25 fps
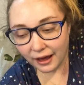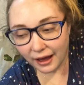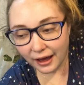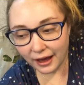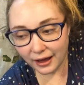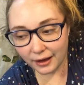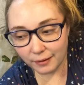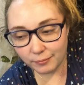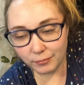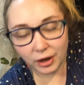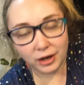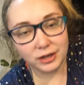
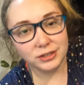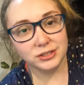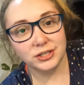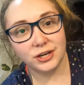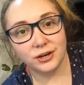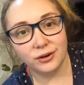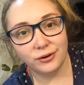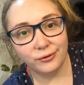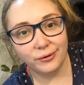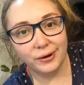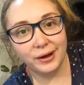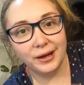Um,
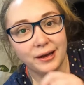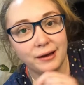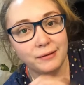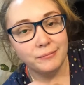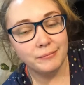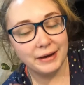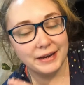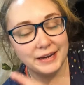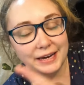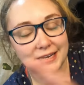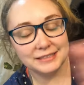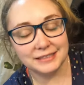also,
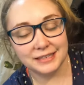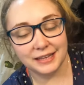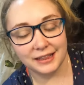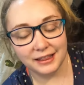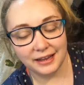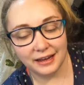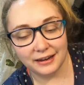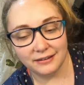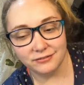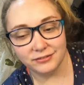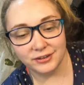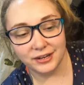my cousin
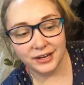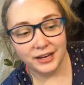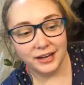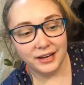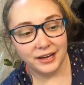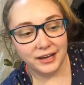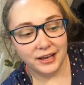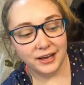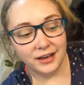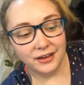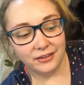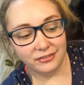loved
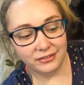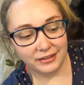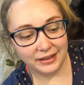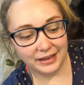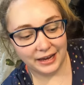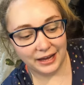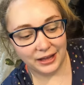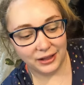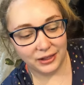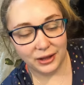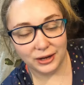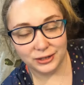the
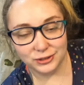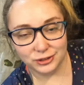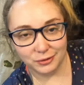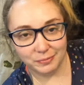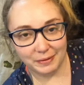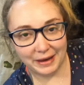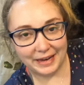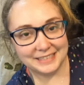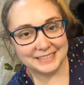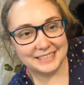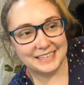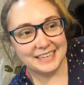uh, laundry
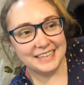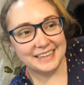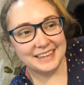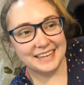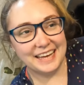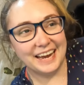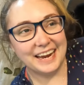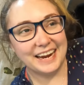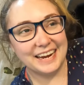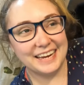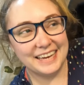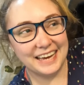basket
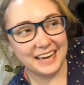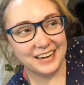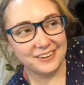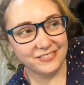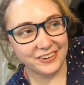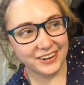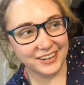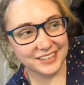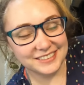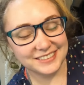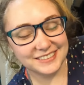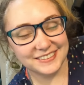that I gave
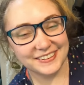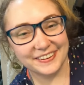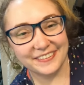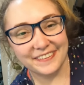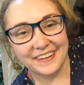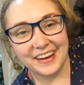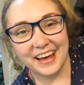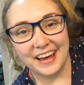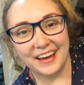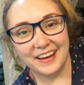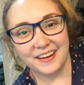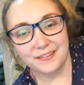her, so
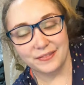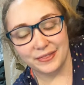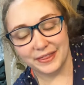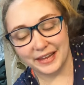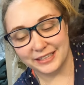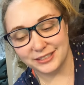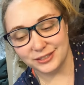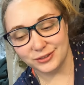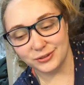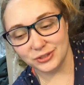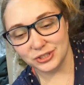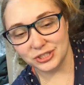
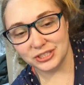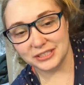that's cool.